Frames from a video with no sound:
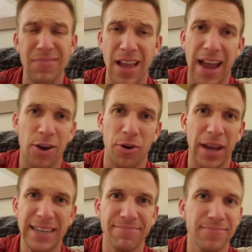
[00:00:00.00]
I own
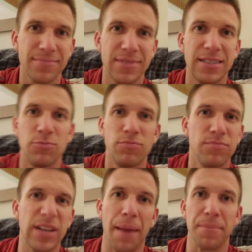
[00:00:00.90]
like
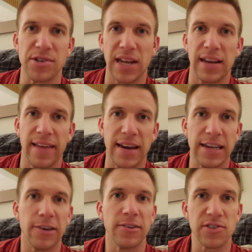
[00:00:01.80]
10% of that
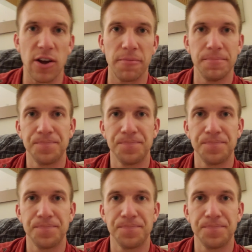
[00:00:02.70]
deal is all.